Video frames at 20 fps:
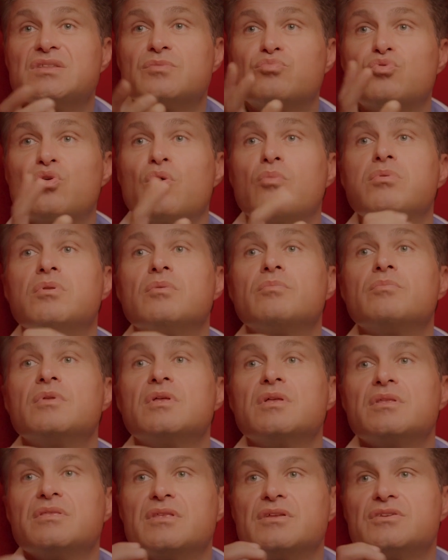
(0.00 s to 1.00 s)
the problem
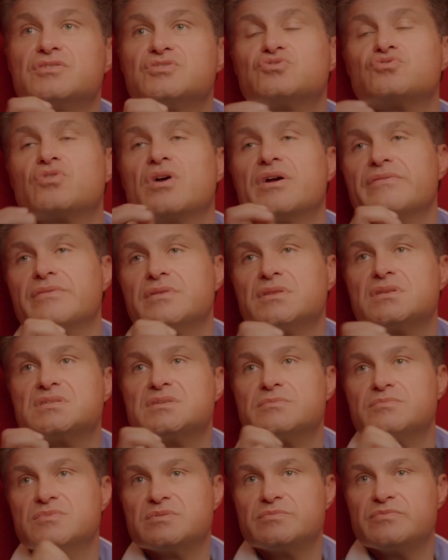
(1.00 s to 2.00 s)
that is driving the
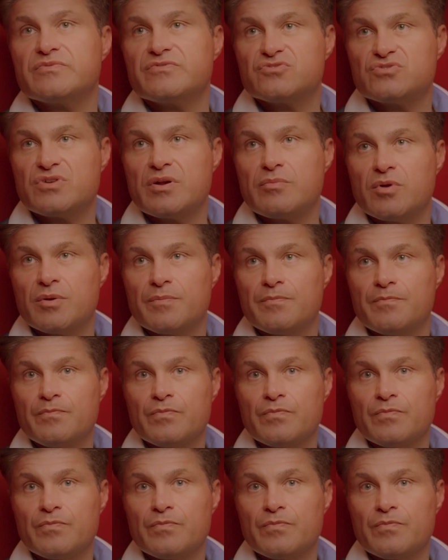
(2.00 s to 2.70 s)
symptom of tremor.